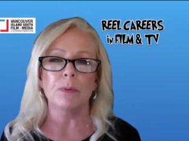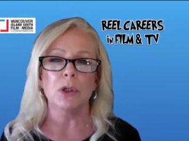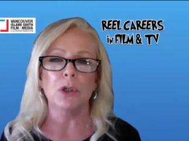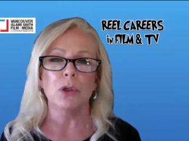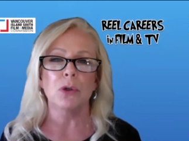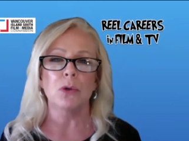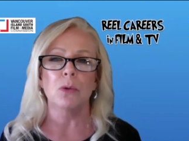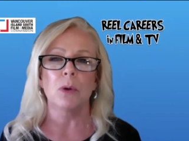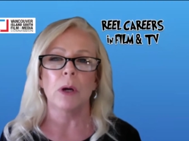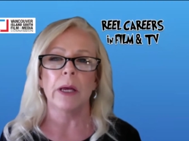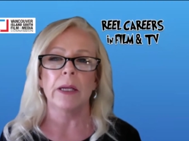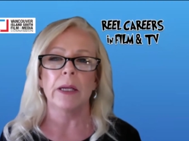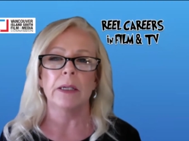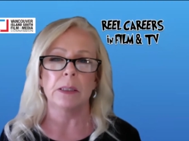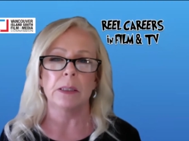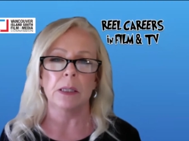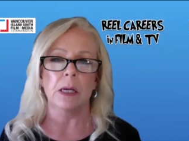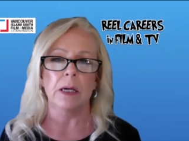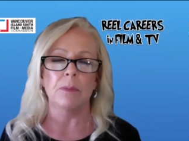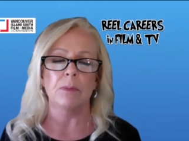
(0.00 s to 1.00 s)
to a
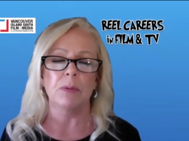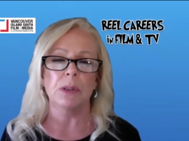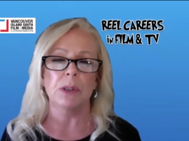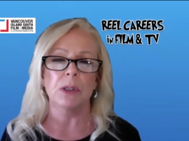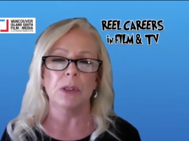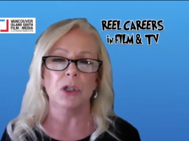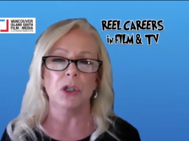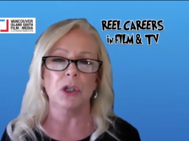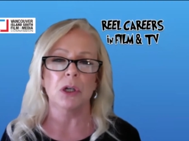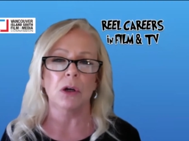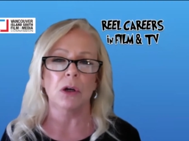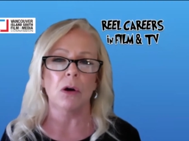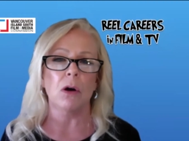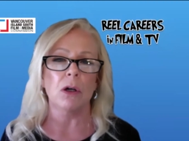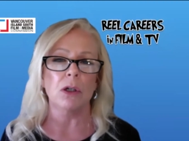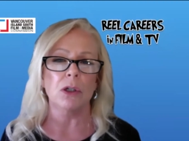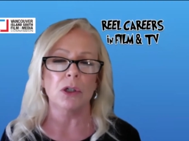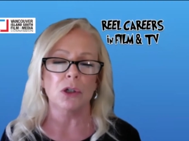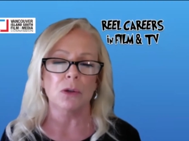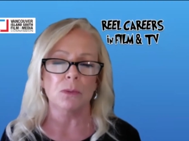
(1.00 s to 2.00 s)
design position in
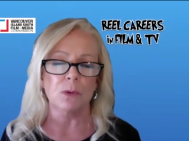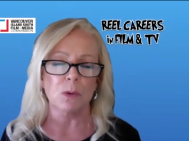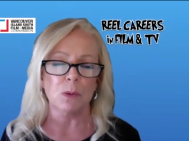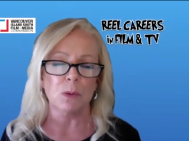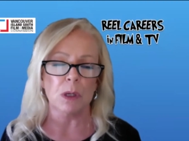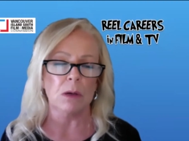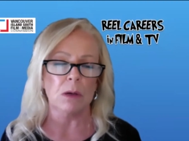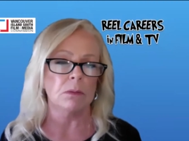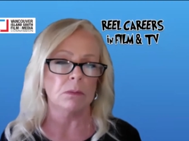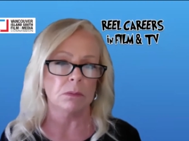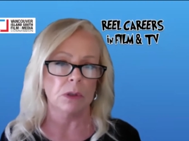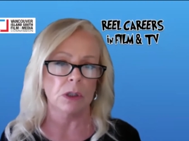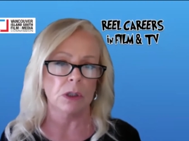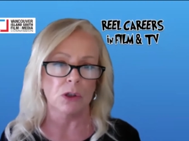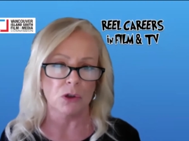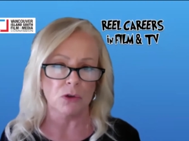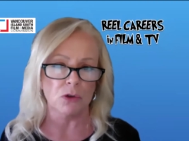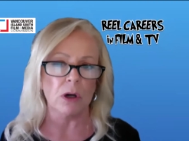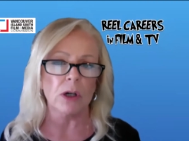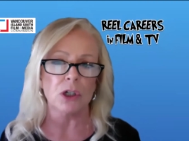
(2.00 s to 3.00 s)
costumes without
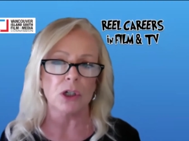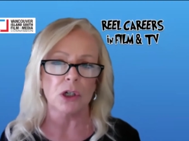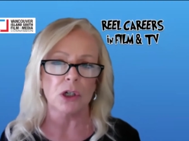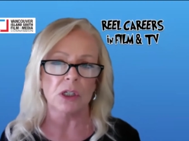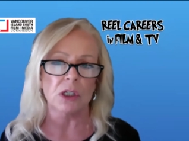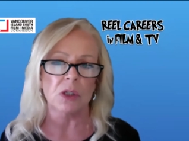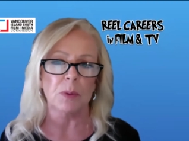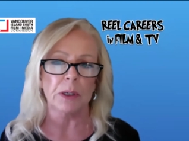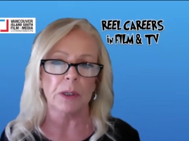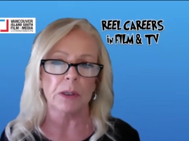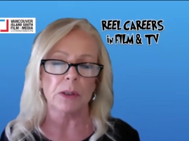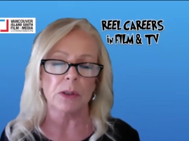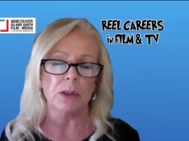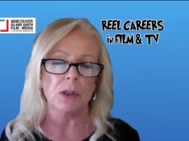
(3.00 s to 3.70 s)
construction experience?